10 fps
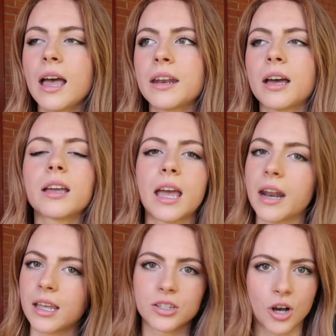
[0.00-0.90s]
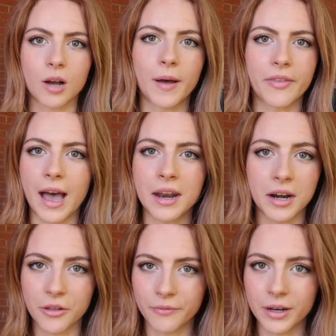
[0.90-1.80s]
again, I could talk about that in
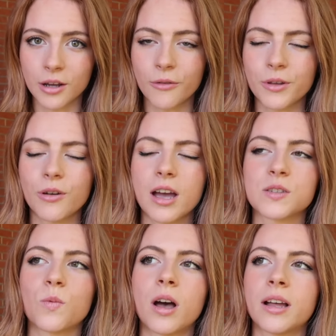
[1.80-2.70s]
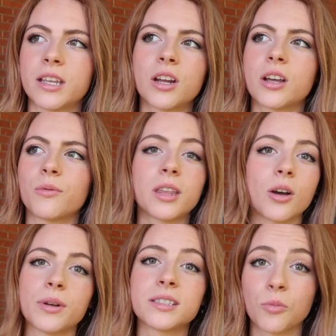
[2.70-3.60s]
another video if you guys want. I could really
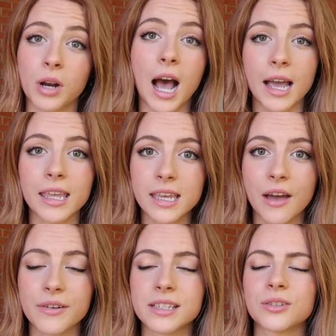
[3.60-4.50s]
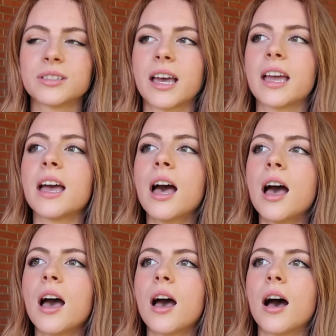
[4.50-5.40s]
go into what I eat every single day.
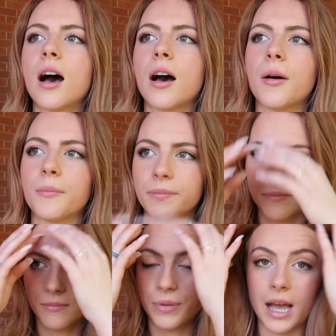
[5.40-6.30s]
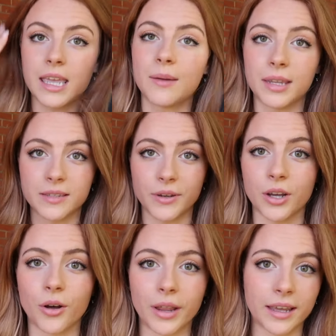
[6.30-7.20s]
But I can't make this
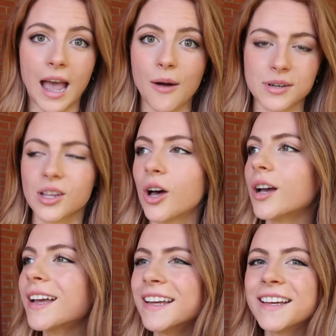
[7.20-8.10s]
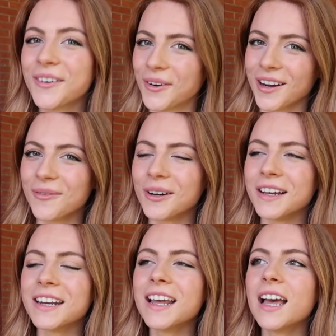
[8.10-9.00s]
video like hours long, or I
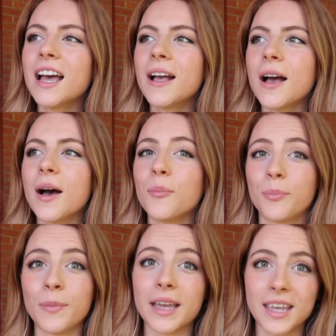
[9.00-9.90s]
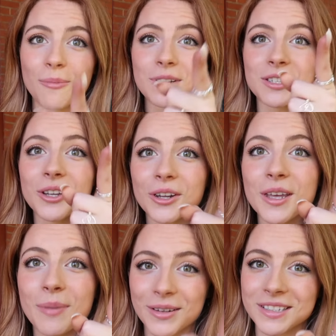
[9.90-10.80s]
would. My camera's
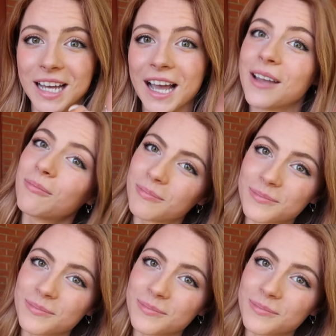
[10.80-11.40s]
literally about to die.